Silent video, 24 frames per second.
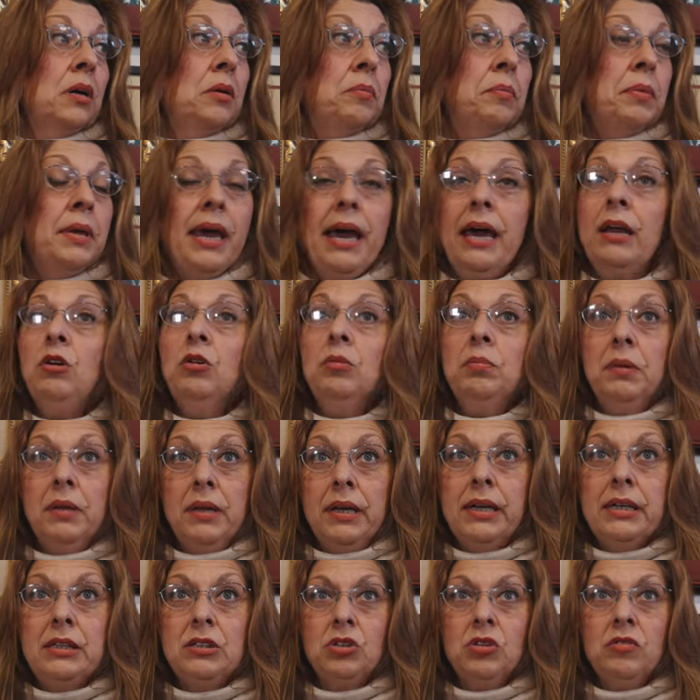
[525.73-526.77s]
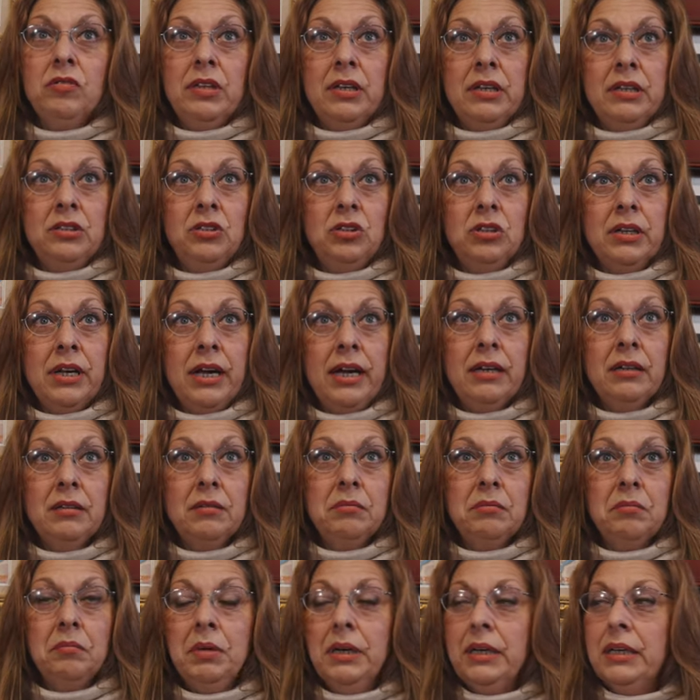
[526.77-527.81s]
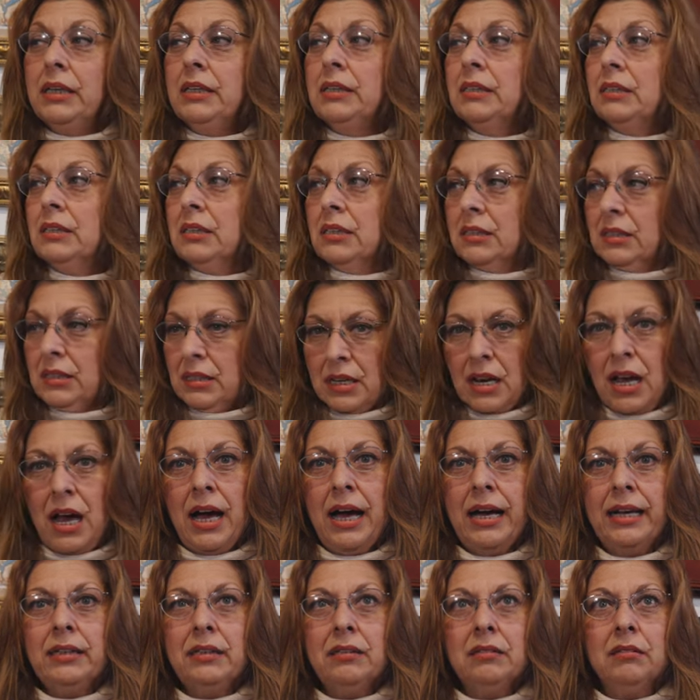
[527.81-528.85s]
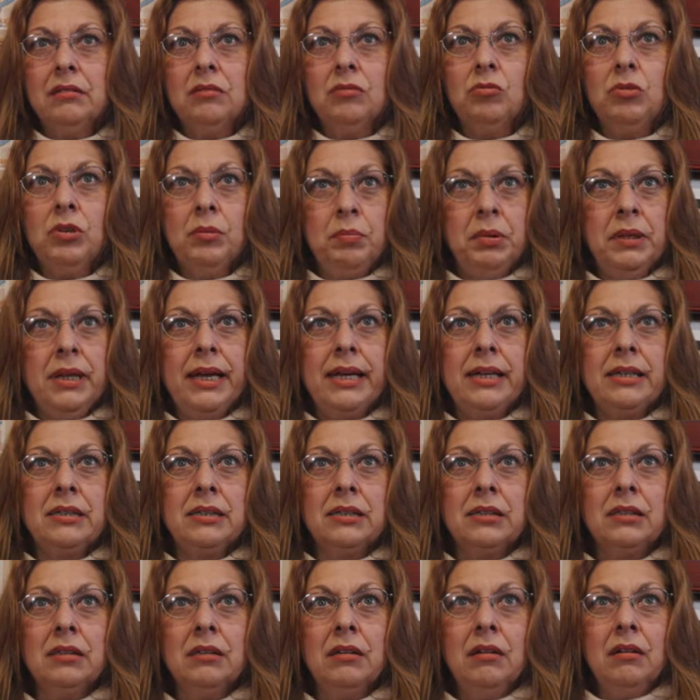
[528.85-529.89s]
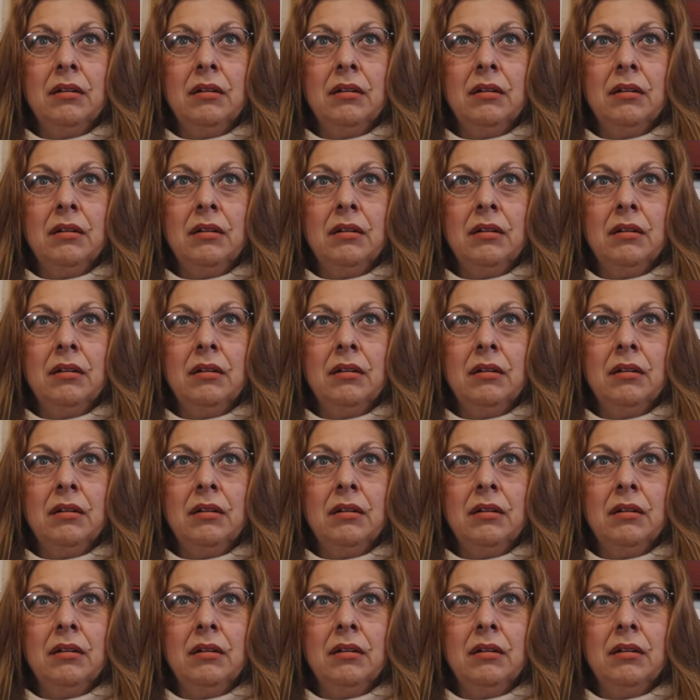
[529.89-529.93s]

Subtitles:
piano plays over the internet, but it does not replace